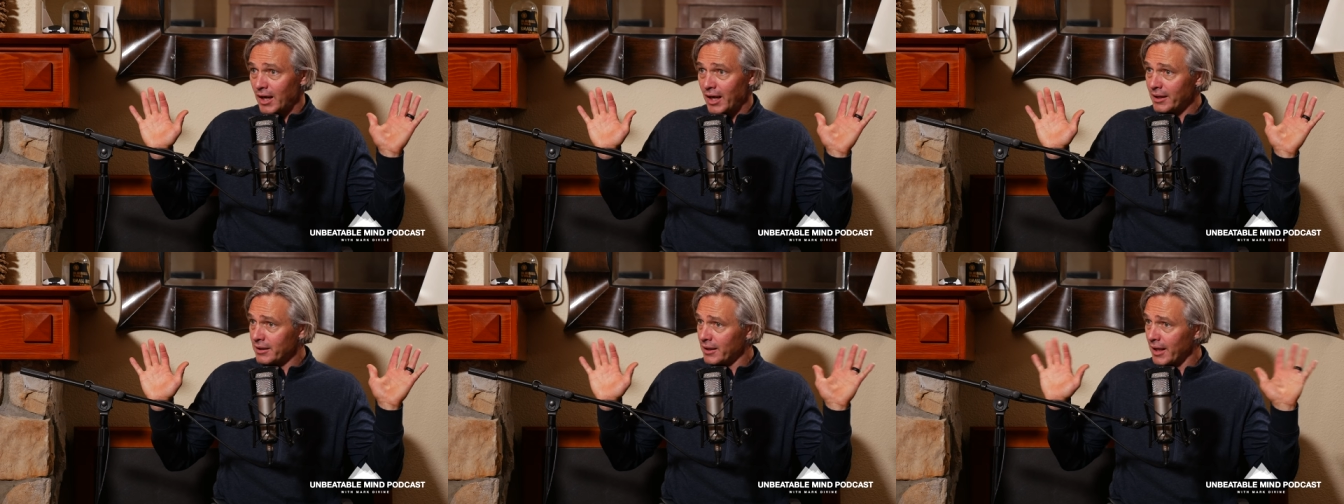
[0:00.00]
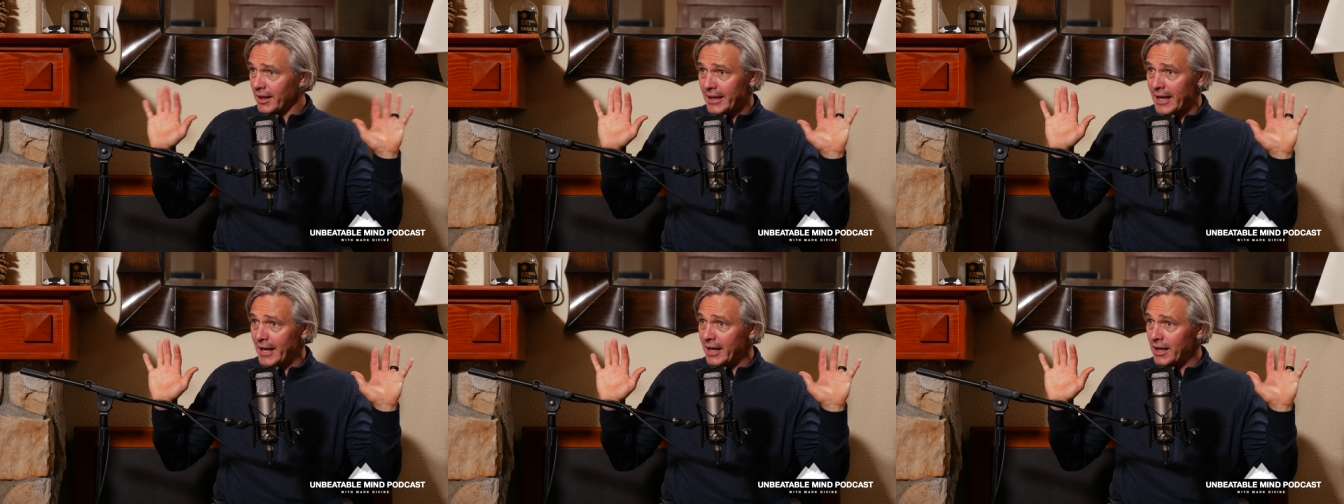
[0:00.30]

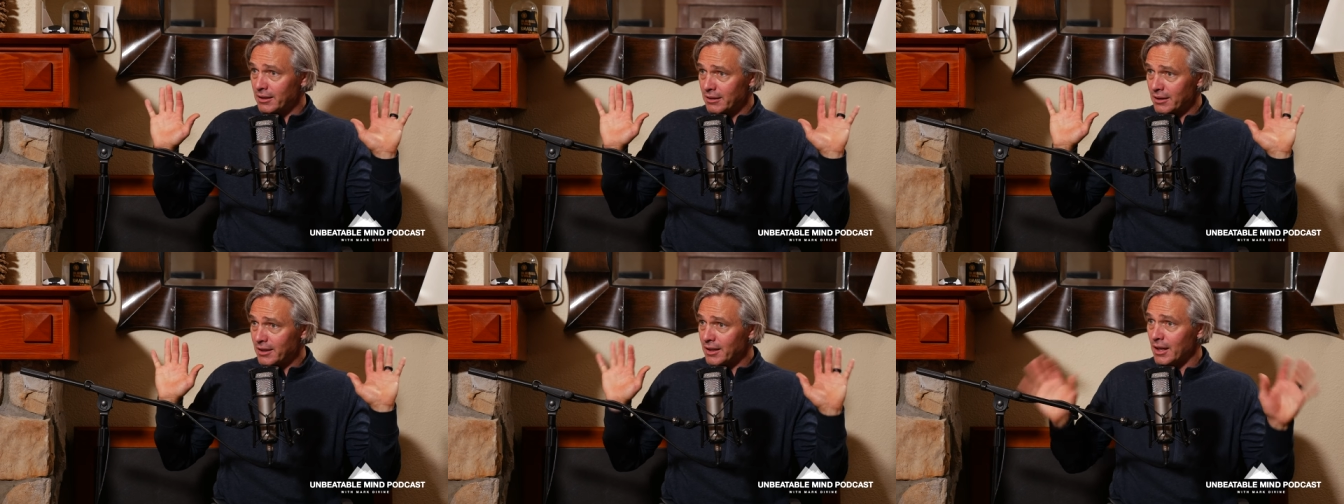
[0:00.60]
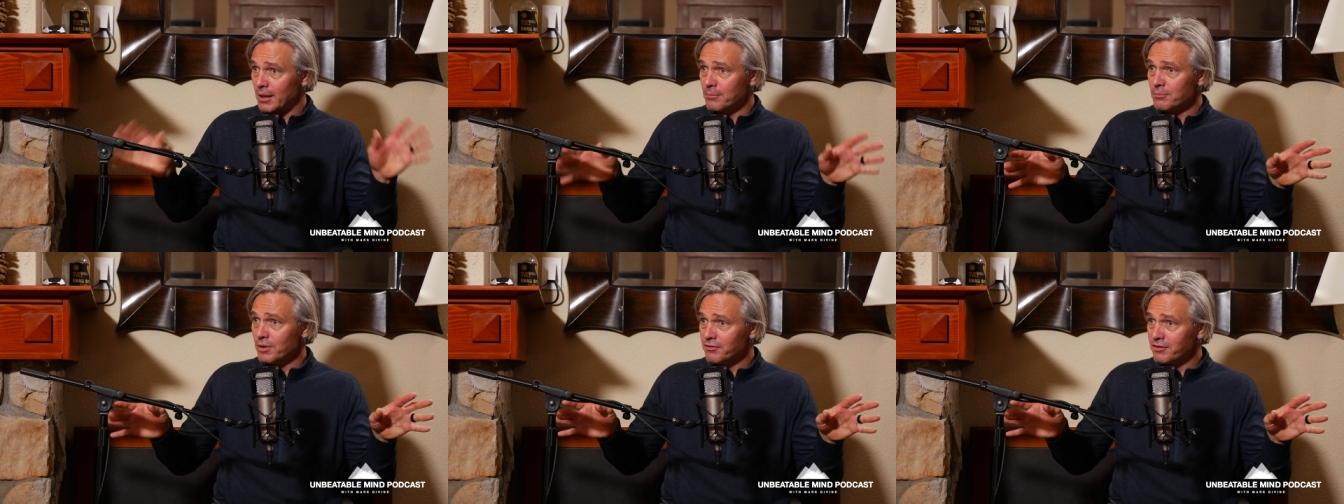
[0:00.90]
I, I get it.
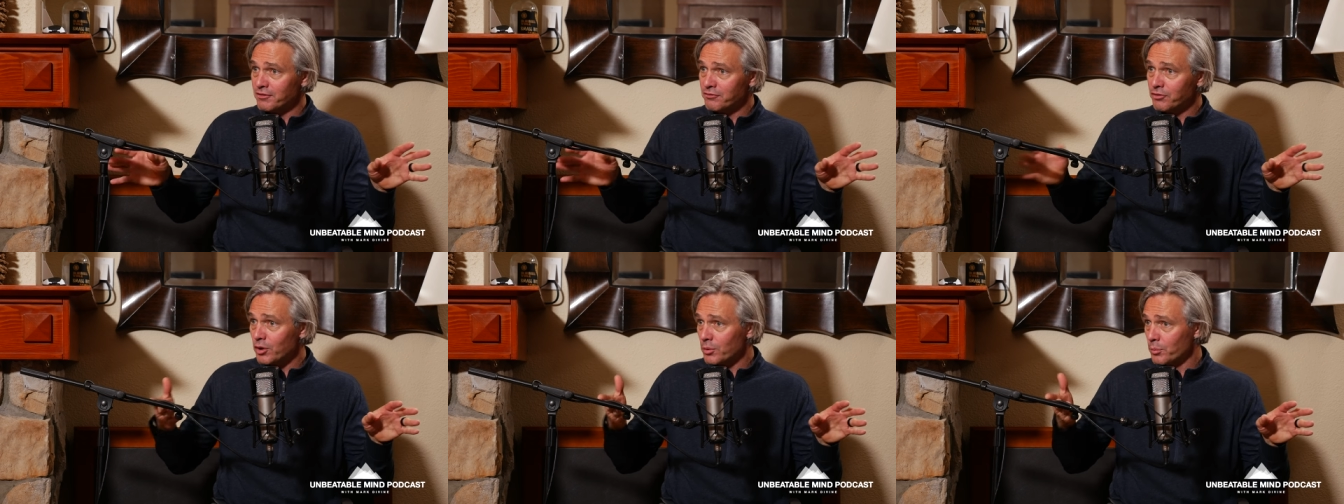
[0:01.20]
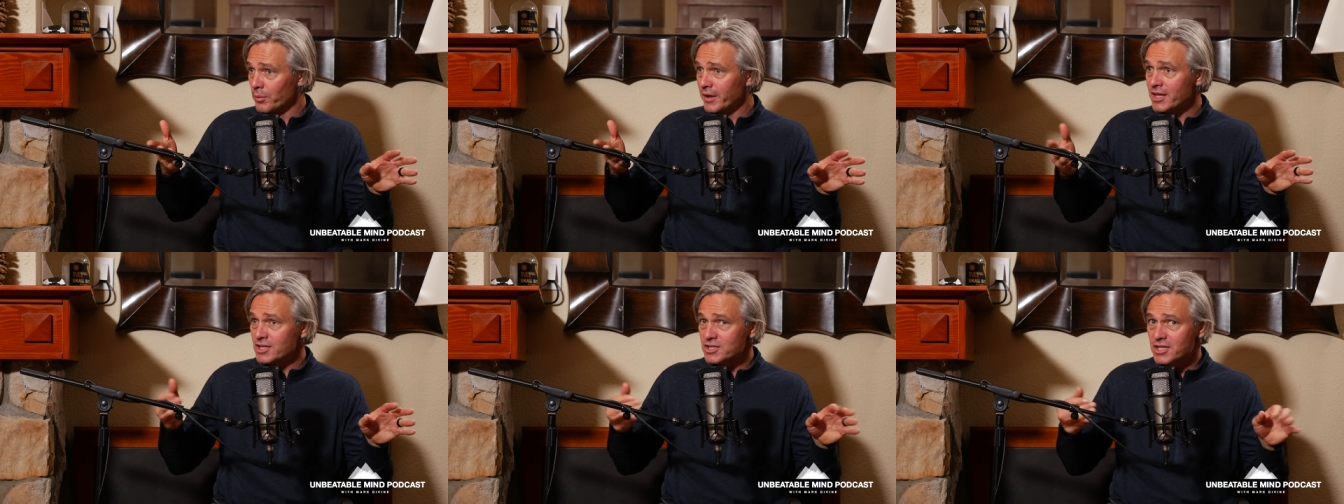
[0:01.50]
Yeah. I'm moving
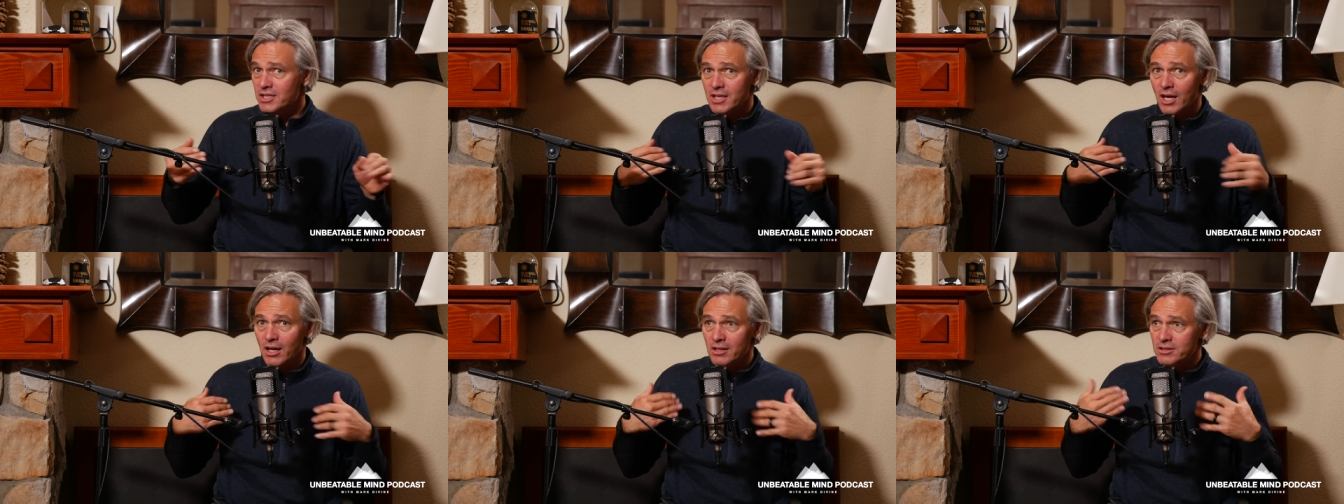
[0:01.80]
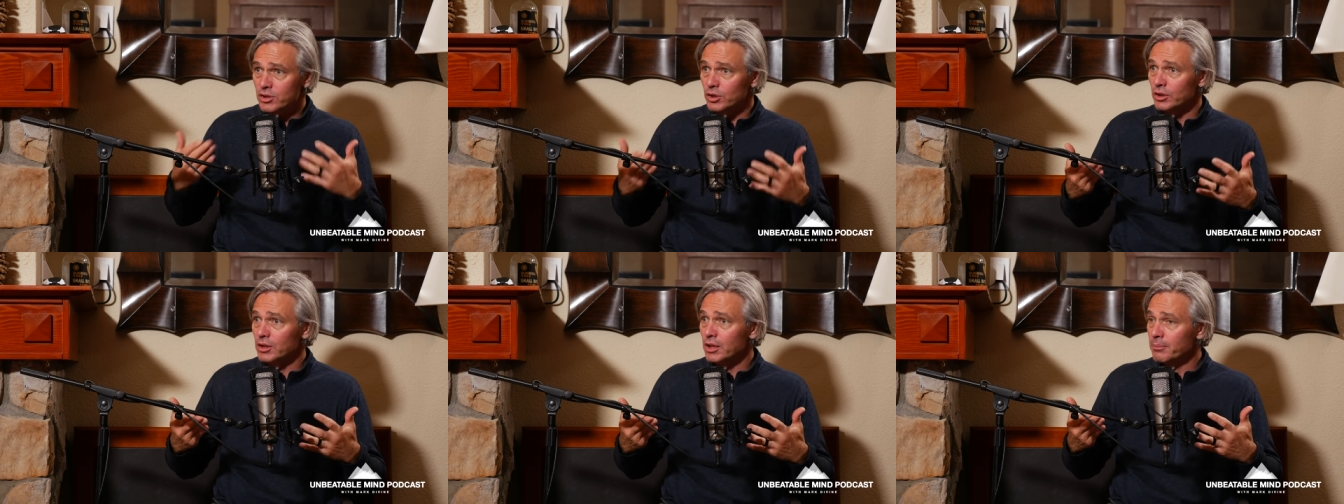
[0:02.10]
forward. We as
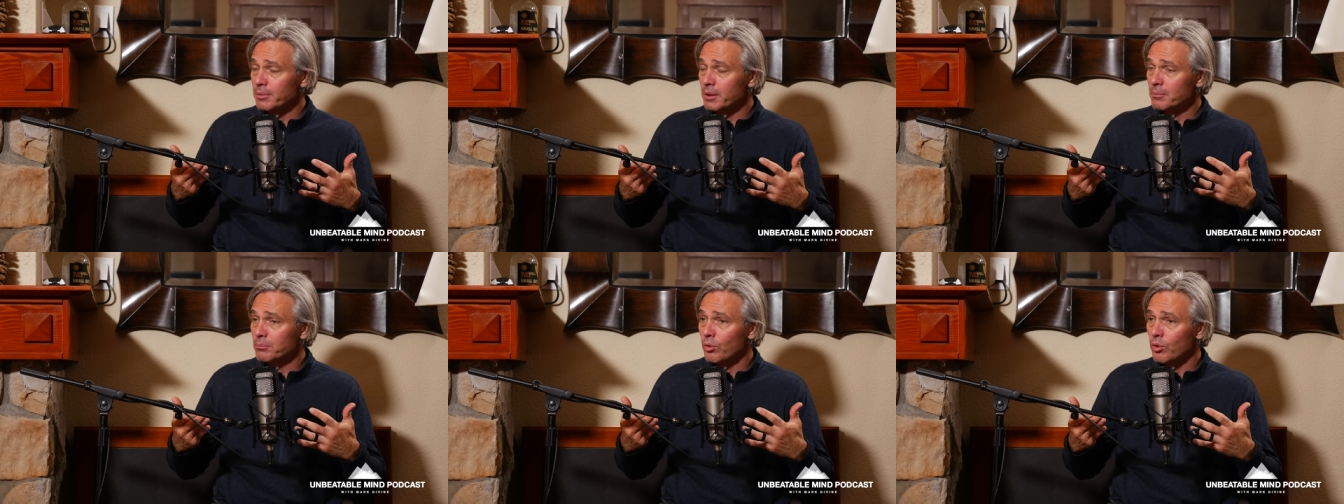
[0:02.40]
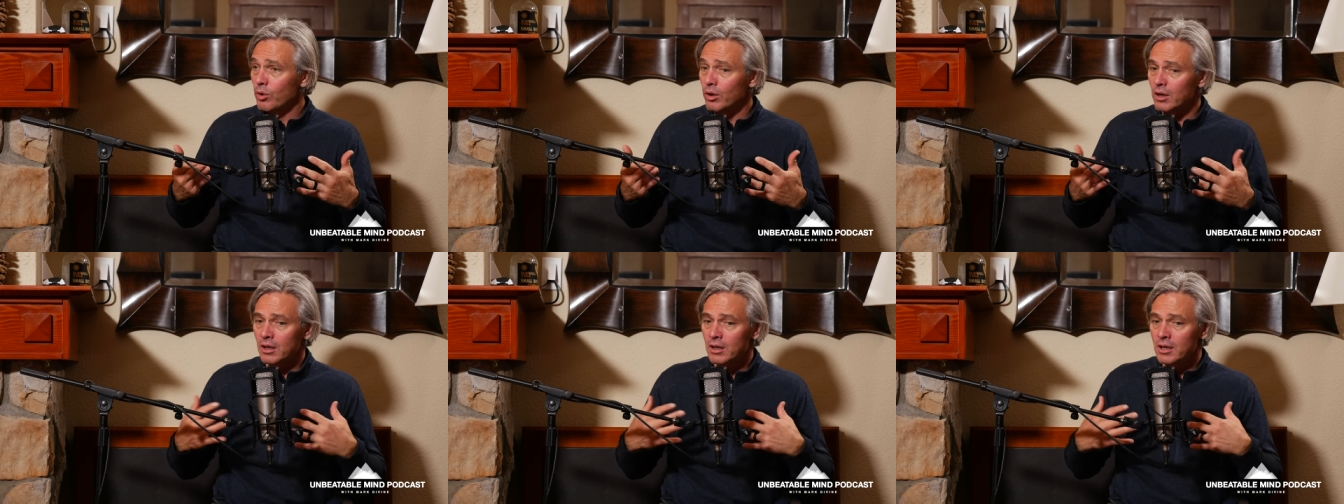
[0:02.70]
adults are a little bit
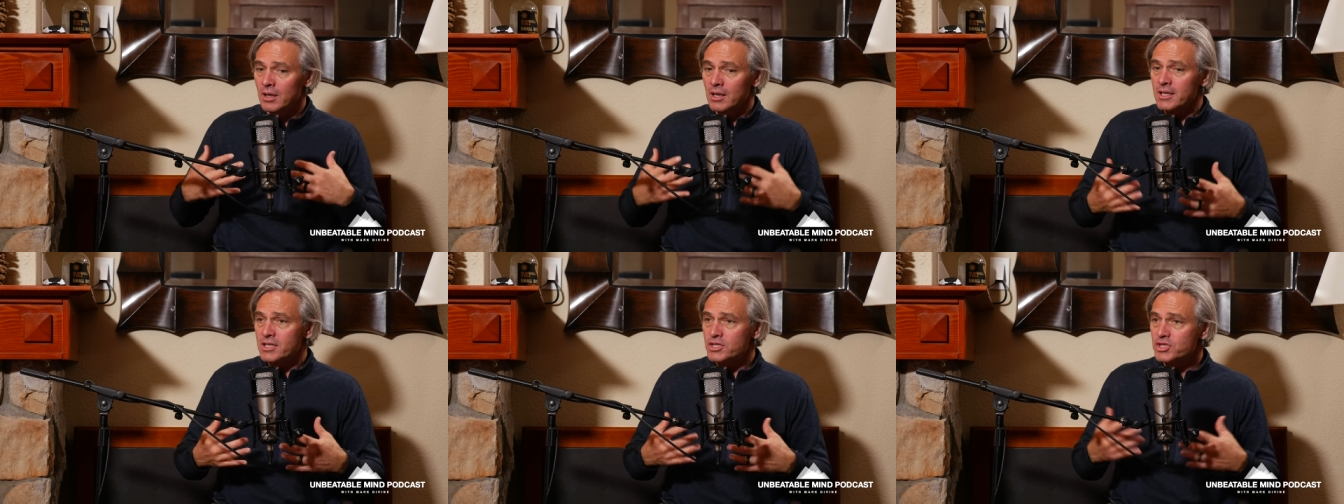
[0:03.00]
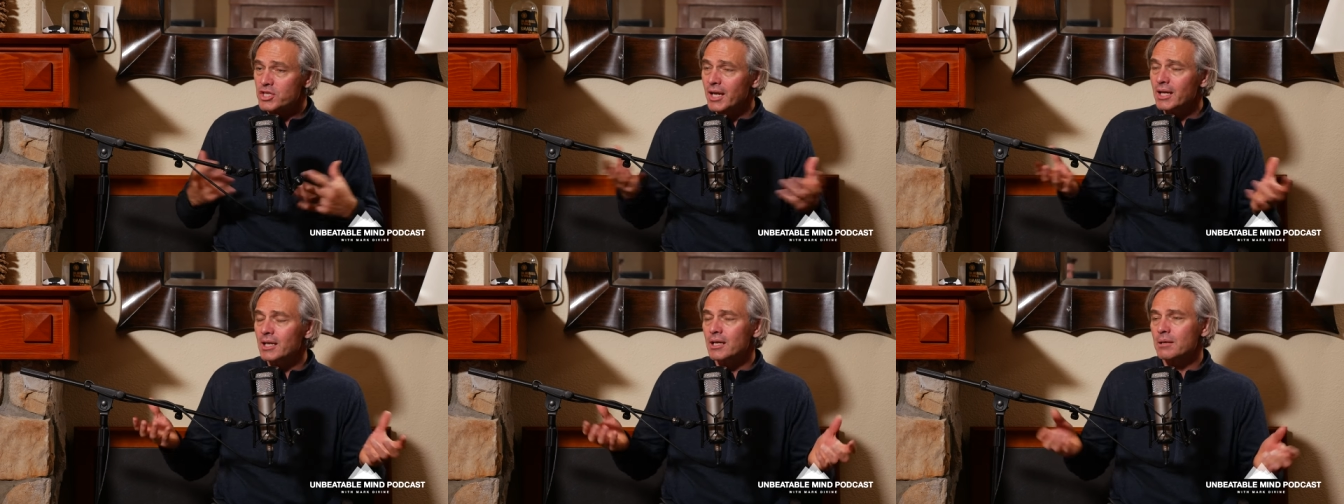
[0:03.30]
more
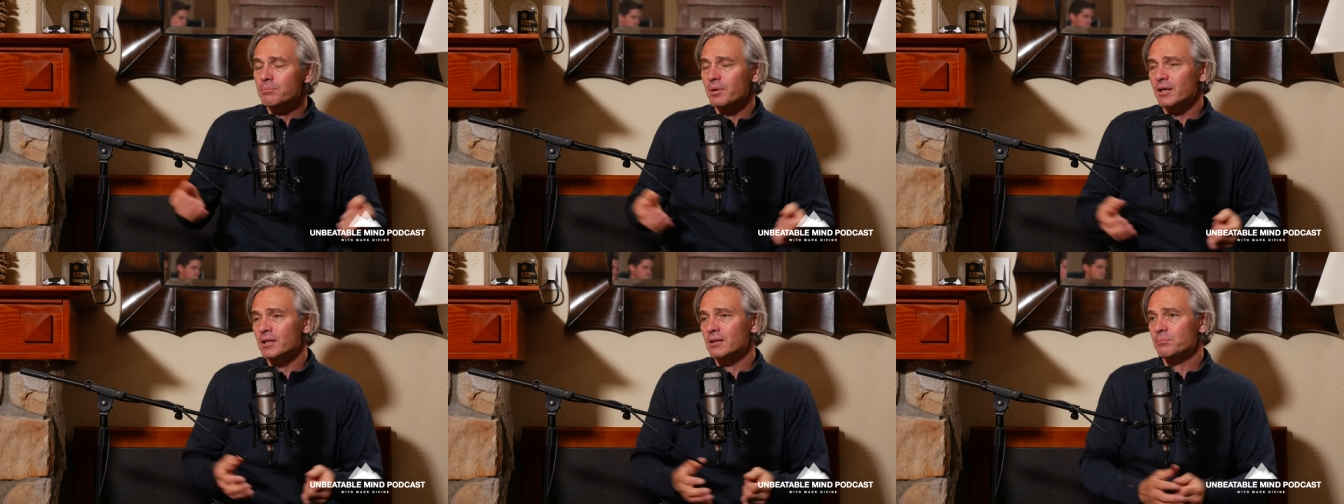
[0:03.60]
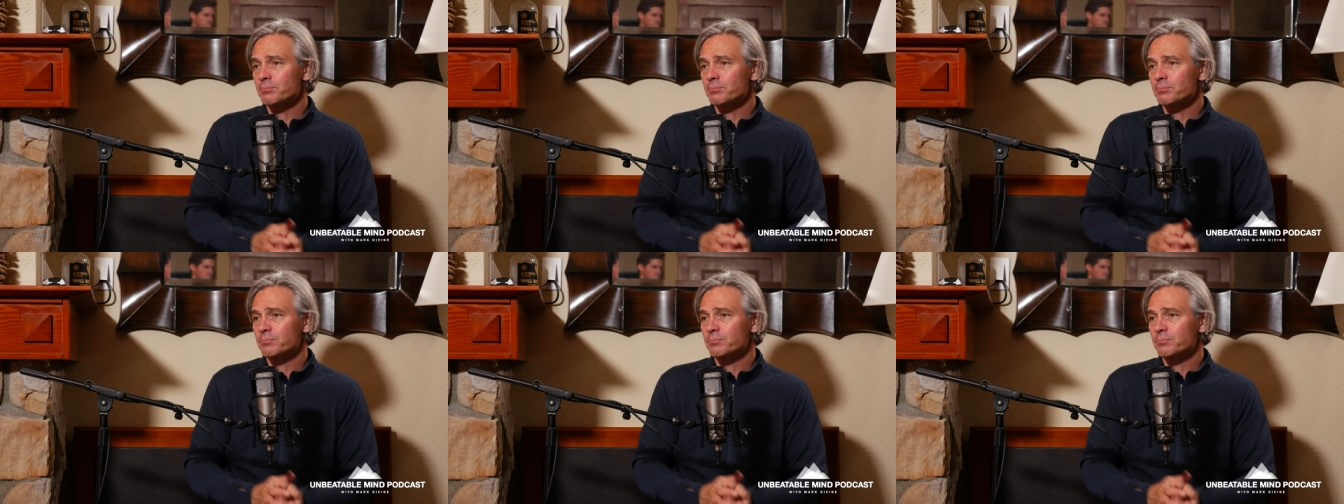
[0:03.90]
jaded, mm-hmm.